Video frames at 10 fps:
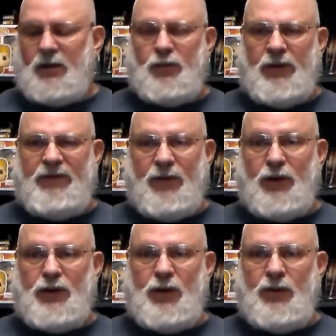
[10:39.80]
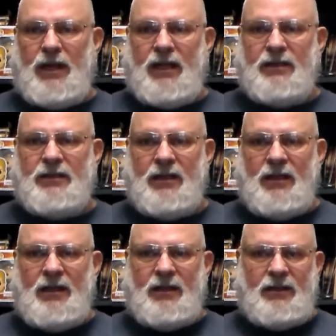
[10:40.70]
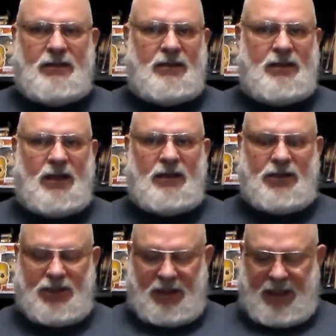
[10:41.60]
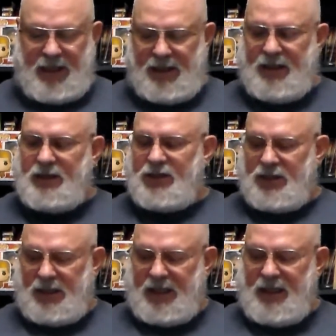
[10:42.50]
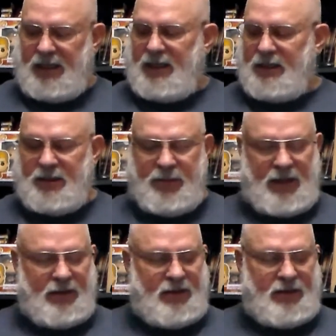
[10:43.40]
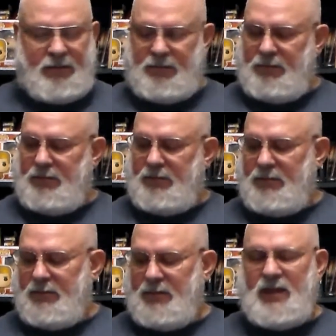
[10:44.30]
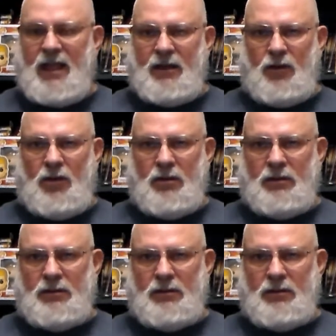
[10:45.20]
refer to it as. This is not the shillelagh. The shillelagh is about that long.